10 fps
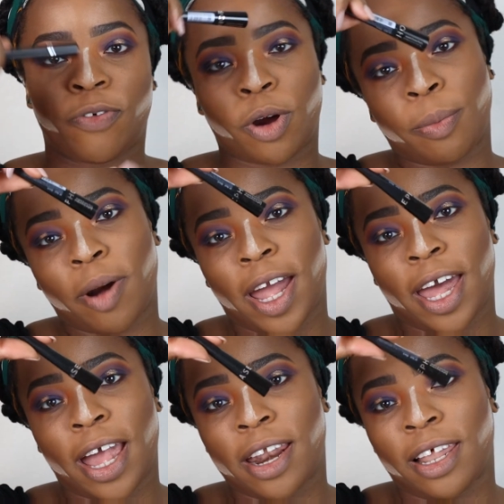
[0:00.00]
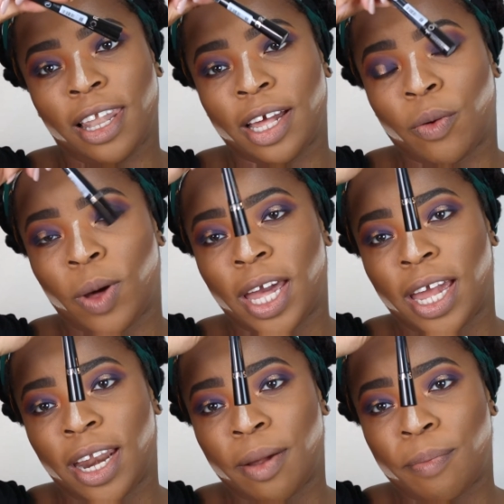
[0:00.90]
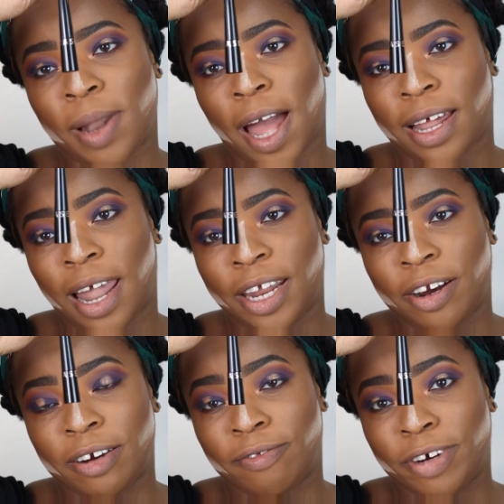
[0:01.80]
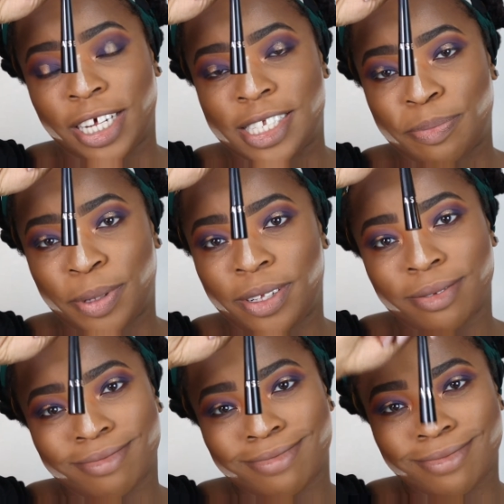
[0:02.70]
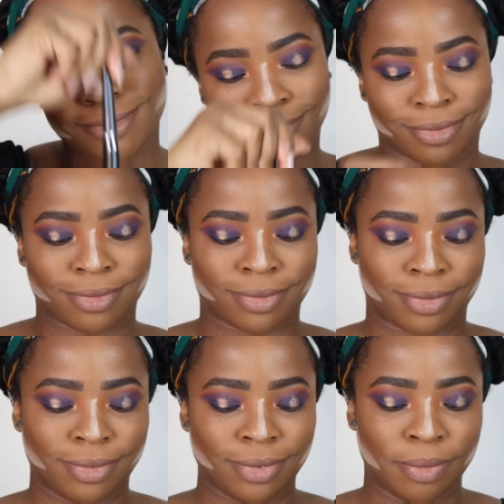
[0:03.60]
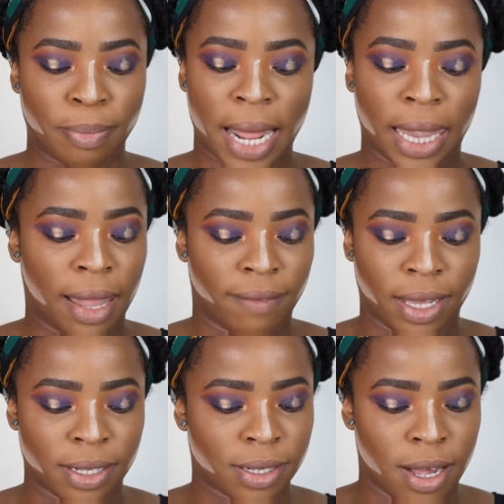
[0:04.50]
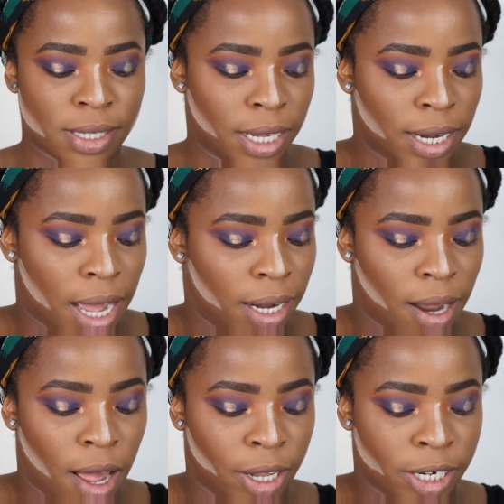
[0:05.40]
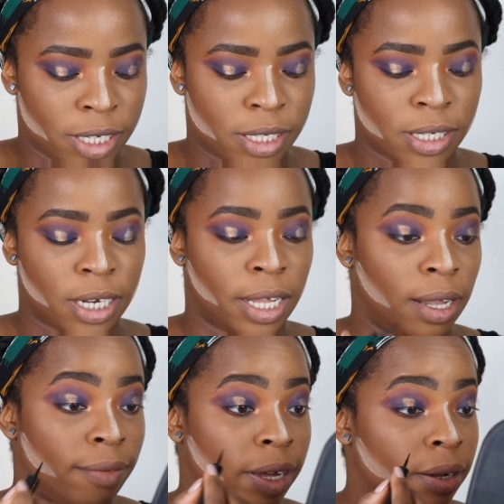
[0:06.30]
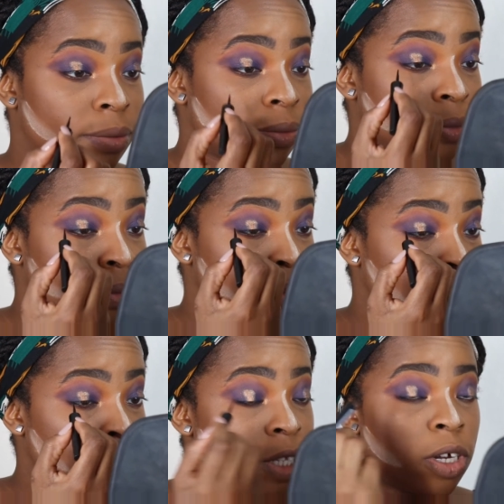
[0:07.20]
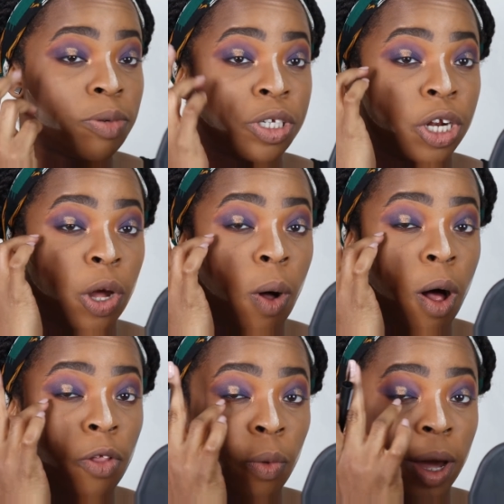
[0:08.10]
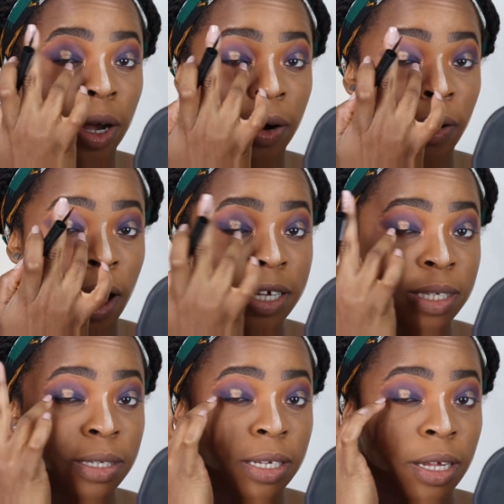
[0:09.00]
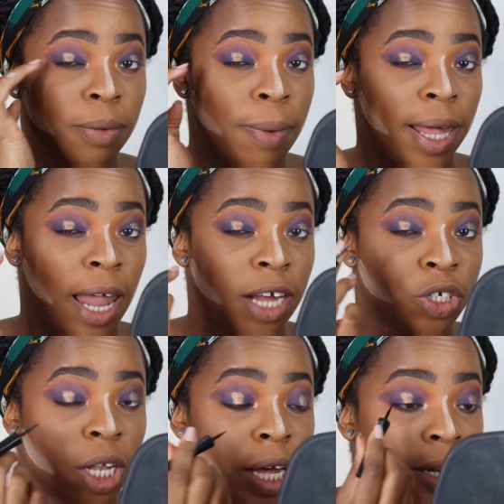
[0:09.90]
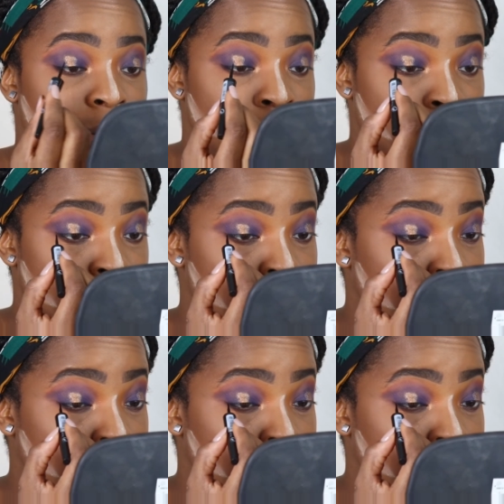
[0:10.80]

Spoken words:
Sephora brand liquid black liner. Really simple, but I love it. It costs like $9 and I love it. And so I'm just gonna go all the way across my lash line.